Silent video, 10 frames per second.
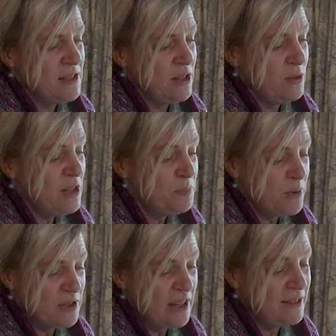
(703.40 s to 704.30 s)
So this
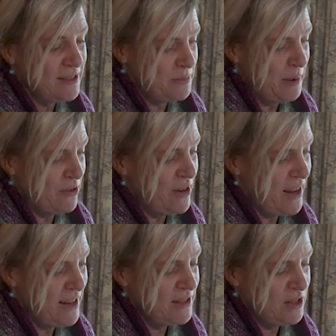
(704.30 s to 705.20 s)
book tells us about
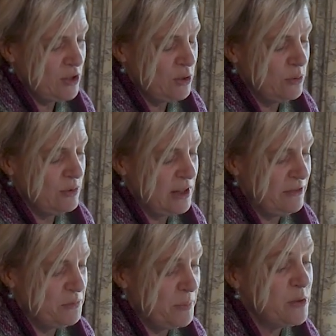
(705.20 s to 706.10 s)
Ned, who
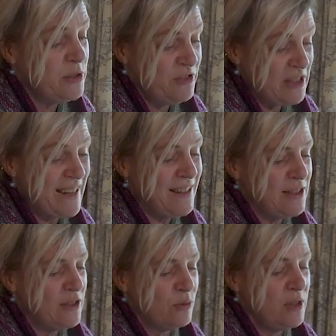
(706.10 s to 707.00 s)
lived most of his
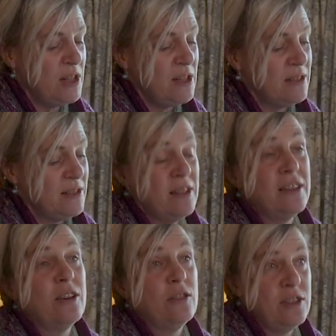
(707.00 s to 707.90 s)
83 years in
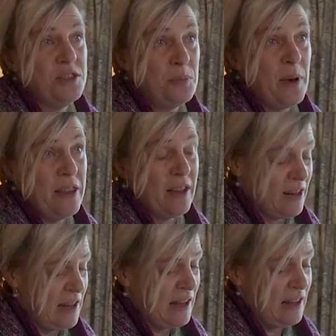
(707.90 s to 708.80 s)
the cottage by the
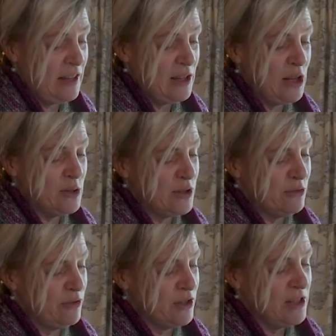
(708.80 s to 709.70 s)
canal at
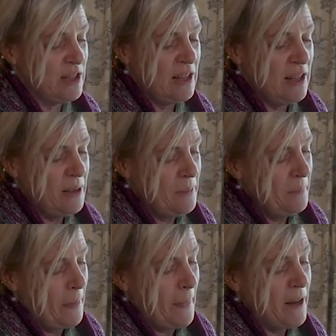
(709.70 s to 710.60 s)
Lowsonford.
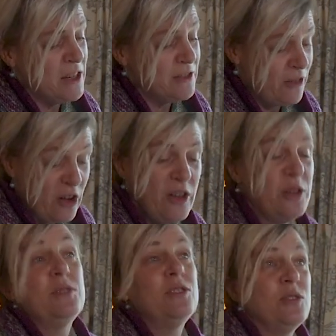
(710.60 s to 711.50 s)
And his
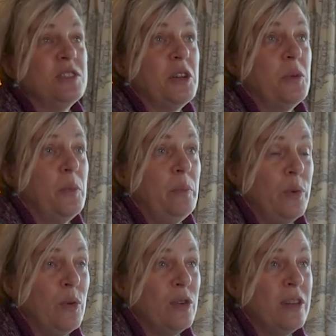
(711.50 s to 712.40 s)
father was also
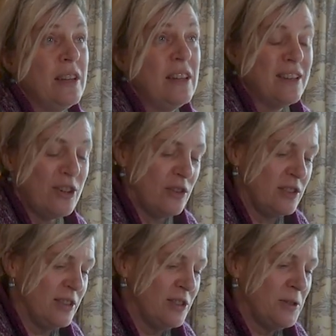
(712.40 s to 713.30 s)
born in the
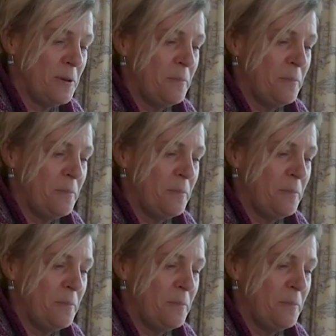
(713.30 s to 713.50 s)
cottage.